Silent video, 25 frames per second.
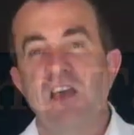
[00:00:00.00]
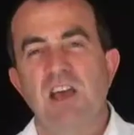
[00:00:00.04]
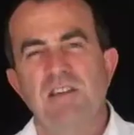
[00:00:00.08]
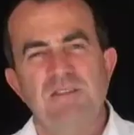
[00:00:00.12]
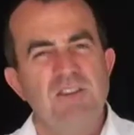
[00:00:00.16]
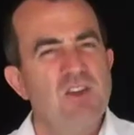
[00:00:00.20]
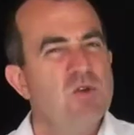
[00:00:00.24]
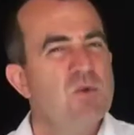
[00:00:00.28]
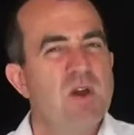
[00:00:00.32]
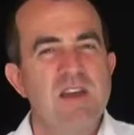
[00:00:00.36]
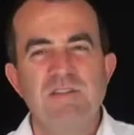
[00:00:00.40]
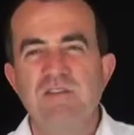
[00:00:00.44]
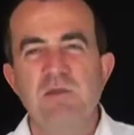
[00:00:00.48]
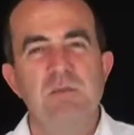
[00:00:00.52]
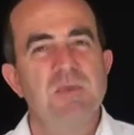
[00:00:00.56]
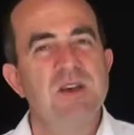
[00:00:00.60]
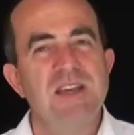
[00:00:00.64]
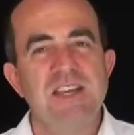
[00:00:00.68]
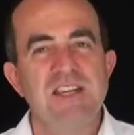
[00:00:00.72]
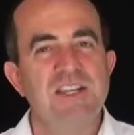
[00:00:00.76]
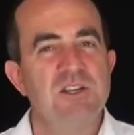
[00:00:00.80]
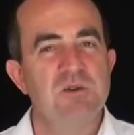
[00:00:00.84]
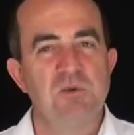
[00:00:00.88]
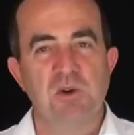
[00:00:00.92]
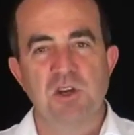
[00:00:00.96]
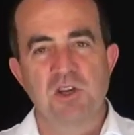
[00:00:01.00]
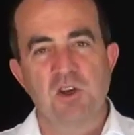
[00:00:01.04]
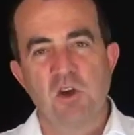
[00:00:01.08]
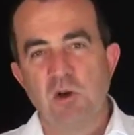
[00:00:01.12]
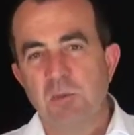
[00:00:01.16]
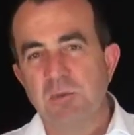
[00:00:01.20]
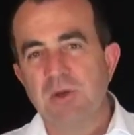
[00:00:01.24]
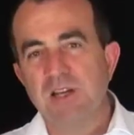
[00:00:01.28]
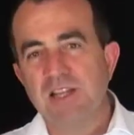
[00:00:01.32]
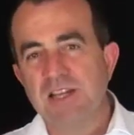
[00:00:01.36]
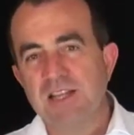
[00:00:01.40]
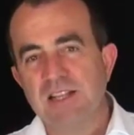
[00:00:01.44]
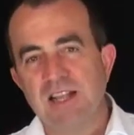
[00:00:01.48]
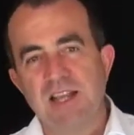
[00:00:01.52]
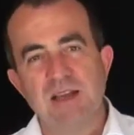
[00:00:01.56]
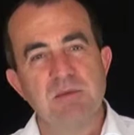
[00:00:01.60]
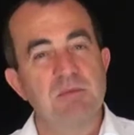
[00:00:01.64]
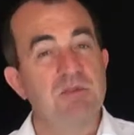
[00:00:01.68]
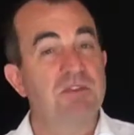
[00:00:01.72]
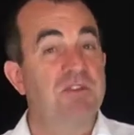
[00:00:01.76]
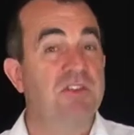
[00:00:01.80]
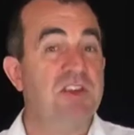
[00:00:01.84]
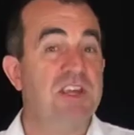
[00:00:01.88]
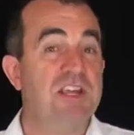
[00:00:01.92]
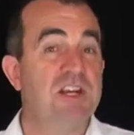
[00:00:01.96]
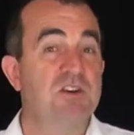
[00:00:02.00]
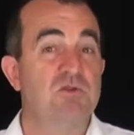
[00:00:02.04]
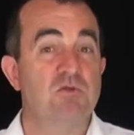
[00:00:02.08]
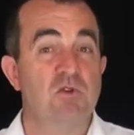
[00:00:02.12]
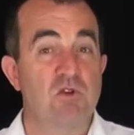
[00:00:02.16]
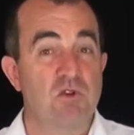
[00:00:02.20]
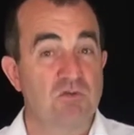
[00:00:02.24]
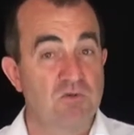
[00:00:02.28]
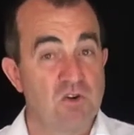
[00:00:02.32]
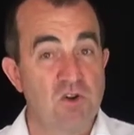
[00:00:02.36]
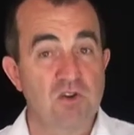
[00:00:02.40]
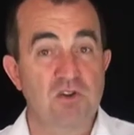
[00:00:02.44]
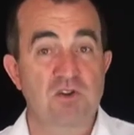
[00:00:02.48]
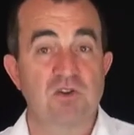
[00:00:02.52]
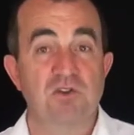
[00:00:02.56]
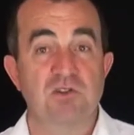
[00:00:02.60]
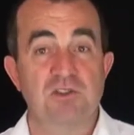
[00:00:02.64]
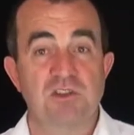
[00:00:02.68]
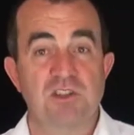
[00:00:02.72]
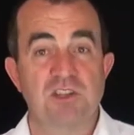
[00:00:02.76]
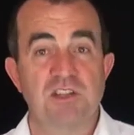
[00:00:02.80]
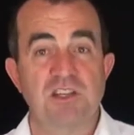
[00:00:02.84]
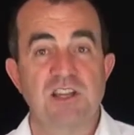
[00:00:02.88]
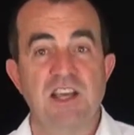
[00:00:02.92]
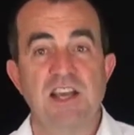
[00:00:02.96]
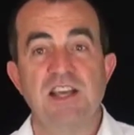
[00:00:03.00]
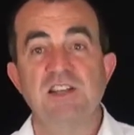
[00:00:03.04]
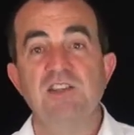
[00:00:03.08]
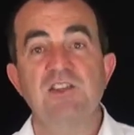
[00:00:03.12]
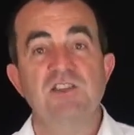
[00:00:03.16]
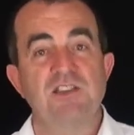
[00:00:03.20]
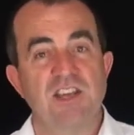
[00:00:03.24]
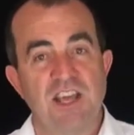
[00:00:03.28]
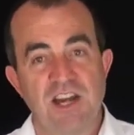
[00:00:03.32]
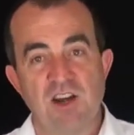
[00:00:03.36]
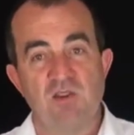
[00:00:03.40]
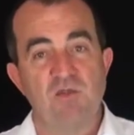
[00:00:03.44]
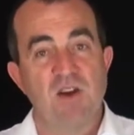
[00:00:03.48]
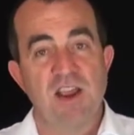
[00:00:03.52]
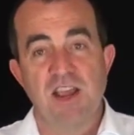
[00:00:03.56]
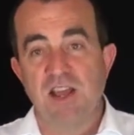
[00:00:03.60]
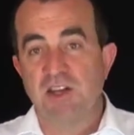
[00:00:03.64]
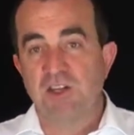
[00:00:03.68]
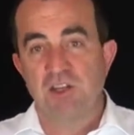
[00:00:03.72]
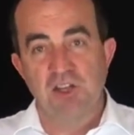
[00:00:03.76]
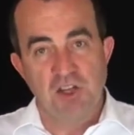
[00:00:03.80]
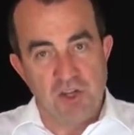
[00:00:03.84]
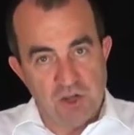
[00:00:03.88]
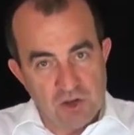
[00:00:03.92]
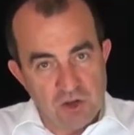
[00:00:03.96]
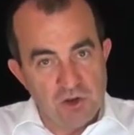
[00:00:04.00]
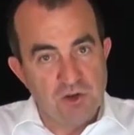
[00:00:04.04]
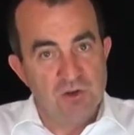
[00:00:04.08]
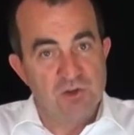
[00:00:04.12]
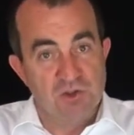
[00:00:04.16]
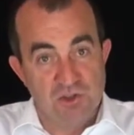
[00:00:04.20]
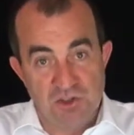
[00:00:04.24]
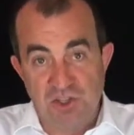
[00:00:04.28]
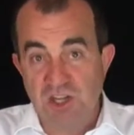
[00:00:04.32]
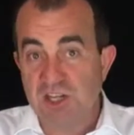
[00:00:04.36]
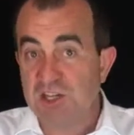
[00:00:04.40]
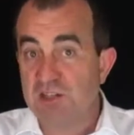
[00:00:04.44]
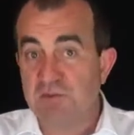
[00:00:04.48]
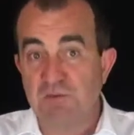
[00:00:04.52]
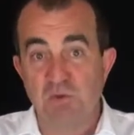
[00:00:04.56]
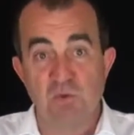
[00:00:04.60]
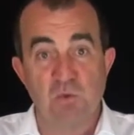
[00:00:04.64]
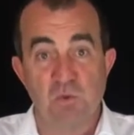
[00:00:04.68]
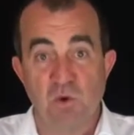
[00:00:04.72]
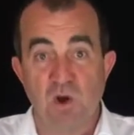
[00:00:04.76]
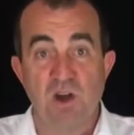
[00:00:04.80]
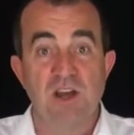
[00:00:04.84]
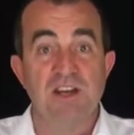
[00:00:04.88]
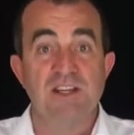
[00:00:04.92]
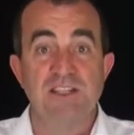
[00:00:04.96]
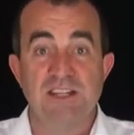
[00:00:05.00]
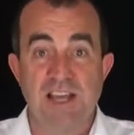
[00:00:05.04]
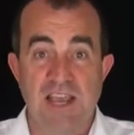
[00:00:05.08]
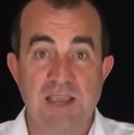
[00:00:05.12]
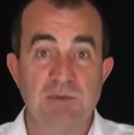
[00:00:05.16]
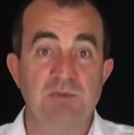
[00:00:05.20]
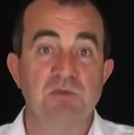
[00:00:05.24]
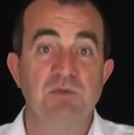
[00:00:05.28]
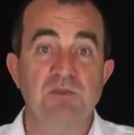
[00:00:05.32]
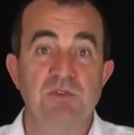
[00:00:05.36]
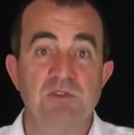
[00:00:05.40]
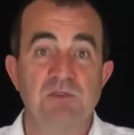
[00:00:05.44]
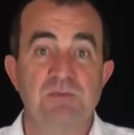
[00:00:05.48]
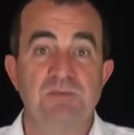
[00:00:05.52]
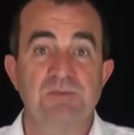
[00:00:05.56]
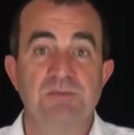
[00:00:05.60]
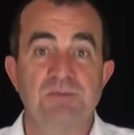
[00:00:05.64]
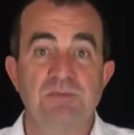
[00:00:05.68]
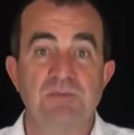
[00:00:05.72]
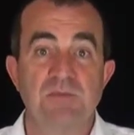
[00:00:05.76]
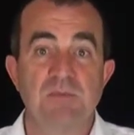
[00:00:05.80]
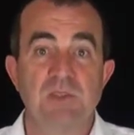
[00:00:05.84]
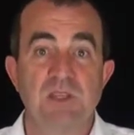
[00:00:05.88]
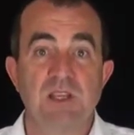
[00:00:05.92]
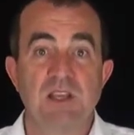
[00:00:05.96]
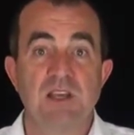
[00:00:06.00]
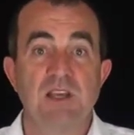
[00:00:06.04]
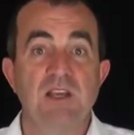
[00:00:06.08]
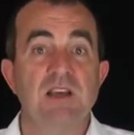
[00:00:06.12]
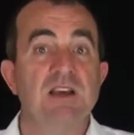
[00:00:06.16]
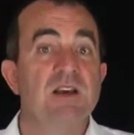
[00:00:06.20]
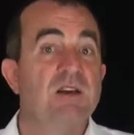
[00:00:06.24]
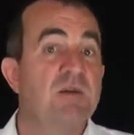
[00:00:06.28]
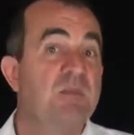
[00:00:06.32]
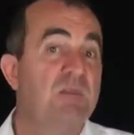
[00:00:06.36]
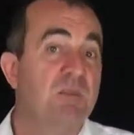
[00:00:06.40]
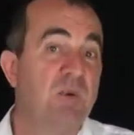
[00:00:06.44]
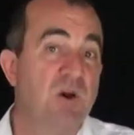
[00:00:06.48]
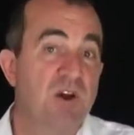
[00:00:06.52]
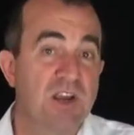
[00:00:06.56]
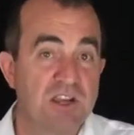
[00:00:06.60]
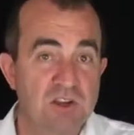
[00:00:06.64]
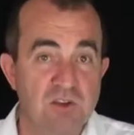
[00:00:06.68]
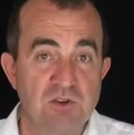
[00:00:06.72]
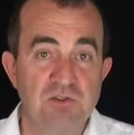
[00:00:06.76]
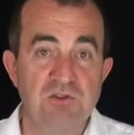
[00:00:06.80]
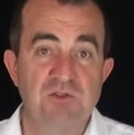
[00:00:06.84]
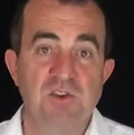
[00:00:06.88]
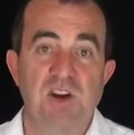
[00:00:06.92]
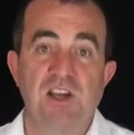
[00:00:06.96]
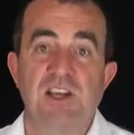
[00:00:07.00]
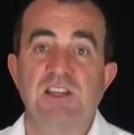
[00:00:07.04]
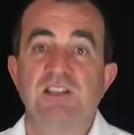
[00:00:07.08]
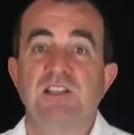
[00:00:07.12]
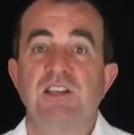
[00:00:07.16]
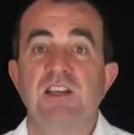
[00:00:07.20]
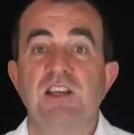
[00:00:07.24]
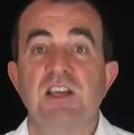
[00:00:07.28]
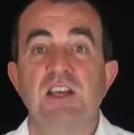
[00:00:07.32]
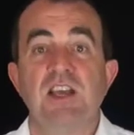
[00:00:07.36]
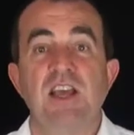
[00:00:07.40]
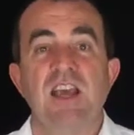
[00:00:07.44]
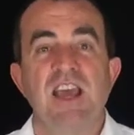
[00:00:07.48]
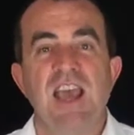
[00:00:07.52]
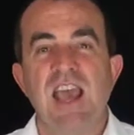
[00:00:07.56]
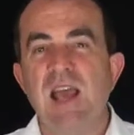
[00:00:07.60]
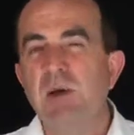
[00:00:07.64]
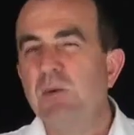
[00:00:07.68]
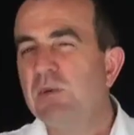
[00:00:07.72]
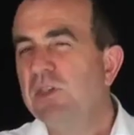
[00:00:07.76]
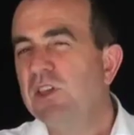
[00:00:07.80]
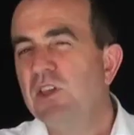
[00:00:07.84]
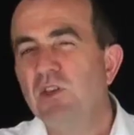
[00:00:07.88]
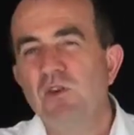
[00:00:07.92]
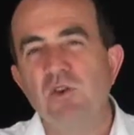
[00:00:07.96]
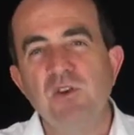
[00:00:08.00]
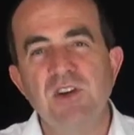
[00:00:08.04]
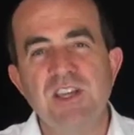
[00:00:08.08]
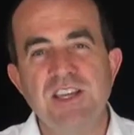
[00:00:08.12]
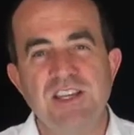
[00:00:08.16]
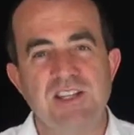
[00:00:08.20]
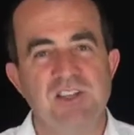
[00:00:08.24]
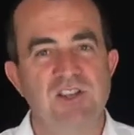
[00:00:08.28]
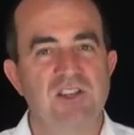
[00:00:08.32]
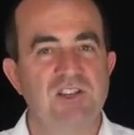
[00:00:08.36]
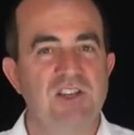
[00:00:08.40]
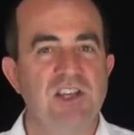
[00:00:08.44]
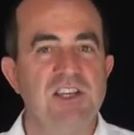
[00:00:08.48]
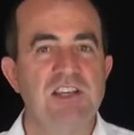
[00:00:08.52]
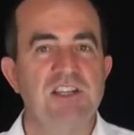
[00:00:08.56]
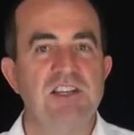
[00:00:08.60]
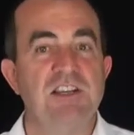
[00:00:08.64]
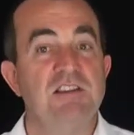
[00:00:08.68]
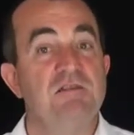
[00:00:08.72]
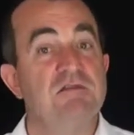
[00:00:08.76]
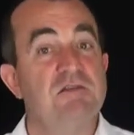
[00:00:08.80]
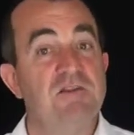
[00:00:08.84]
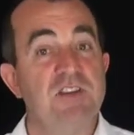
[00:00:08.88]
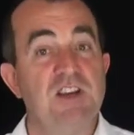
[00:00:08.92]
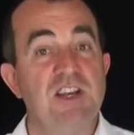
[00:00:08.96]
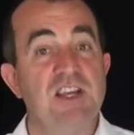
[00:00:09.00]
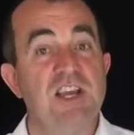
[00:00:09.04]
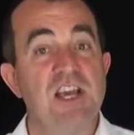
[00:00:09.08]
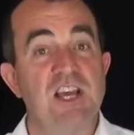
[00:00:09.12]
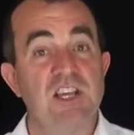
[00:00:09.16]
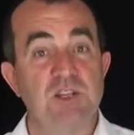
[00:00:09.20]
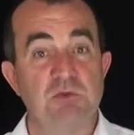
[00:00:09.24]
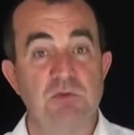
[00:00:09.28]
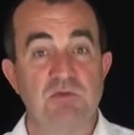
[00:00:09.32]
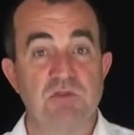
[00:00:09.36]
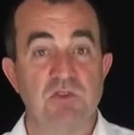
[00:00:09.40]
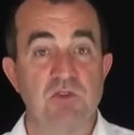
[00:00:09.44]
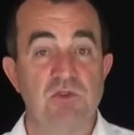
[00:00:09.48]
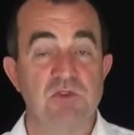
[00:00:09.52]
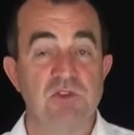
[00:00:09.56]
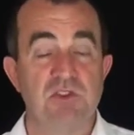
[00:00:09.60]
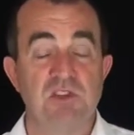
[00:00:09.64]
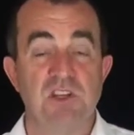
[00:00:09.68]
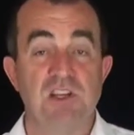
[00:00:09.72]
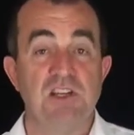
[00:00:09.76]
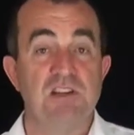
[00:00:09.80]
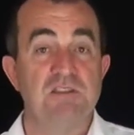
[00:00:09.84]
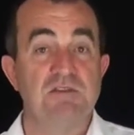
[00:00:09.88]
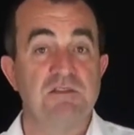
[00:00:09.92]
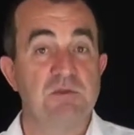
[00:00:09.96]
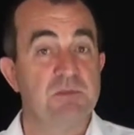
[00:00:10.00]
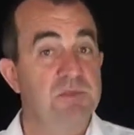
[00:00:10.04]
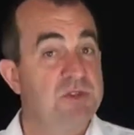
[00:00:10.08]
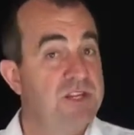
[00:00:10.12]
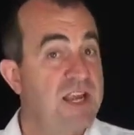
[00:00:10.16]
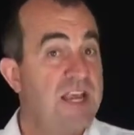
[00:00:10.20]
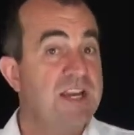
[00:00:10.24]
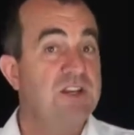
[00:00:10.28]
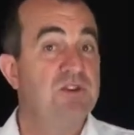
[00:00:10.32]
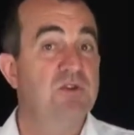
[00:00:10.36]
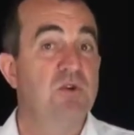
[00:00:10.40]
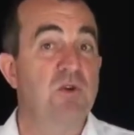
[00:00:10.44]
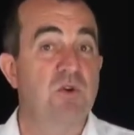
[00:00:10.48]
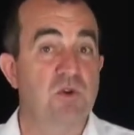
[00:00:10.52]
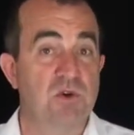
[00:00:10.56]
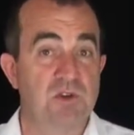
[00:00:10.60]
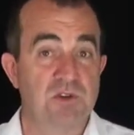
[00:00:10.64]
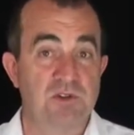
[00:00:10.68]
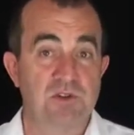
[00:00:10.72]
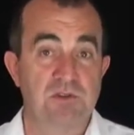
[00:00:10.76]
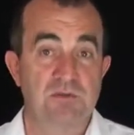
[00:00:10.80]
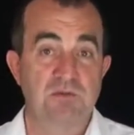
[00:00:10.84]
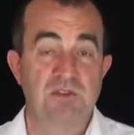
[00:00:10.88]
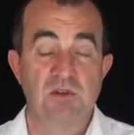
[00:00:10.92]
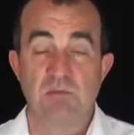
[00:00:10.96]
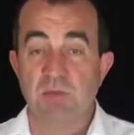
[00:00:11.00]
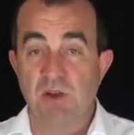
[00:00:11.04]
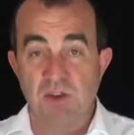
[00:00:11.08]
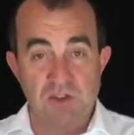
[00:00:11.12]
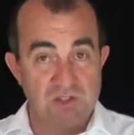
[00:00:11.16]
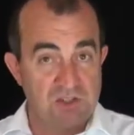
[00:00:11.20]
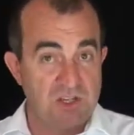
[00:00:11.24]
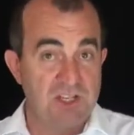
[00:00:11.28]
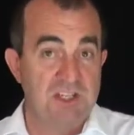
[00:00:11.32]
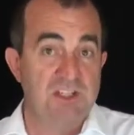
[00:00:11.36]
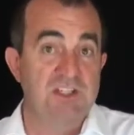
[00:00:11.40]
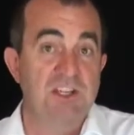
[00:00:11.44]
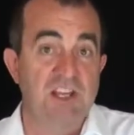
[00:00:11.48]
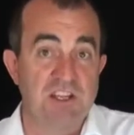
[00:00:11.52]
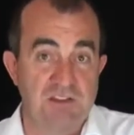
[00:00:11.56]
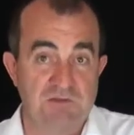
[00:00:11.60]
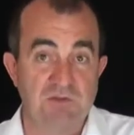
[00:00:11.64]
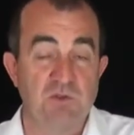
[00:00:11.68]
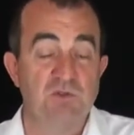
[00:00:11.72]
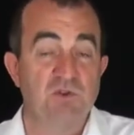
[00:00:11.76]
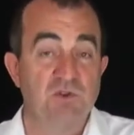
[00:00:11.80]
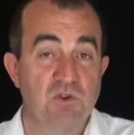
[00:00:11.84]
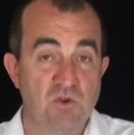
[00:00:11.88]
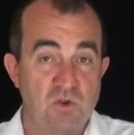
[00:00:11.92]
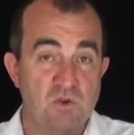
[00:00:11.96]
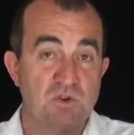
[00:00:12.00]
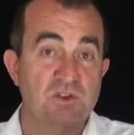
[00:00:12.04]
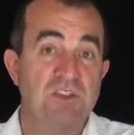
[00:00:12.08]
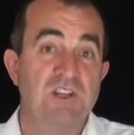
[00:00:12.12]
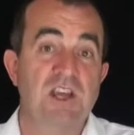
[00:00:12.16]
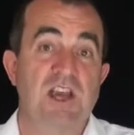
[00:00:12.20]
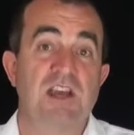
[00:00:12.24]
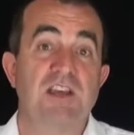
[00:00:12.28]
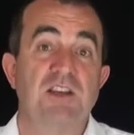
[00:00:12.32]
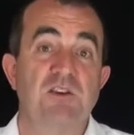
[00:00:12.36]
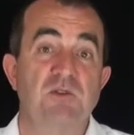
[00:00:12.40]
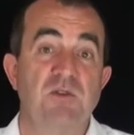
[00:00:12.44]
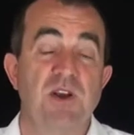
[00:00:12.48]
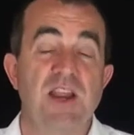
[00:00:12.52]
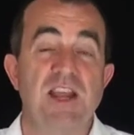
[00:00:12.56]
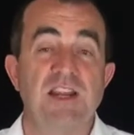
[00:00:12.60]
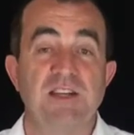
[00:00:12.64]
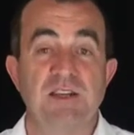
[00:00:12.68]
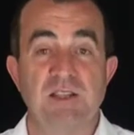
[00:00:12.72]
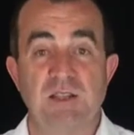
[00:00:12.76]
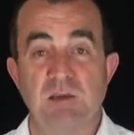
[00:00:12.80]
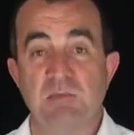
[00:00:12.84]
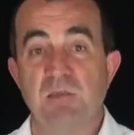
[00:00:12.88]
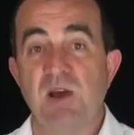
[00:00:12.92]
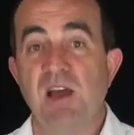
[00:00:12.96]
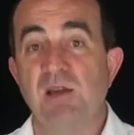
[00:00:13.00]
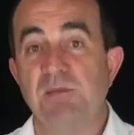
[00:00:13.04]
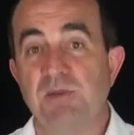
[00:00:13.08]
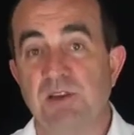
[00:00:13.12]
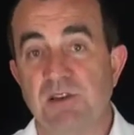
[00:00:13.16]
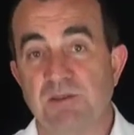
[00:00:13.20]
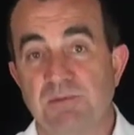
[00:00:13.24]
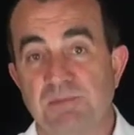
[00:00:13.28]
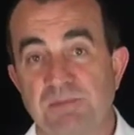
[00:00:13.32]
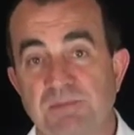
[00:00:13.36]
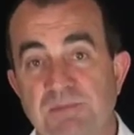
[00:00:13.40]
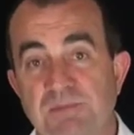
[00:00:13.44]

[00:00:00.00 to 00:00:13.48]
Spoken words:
Have you ever been to a comedy club, theatre or rock concert and sat around huge 6-foot wide tables? By contrast, how are the audience seated in videos we've all seen from TED Talks, the most successful talks going around at the moment?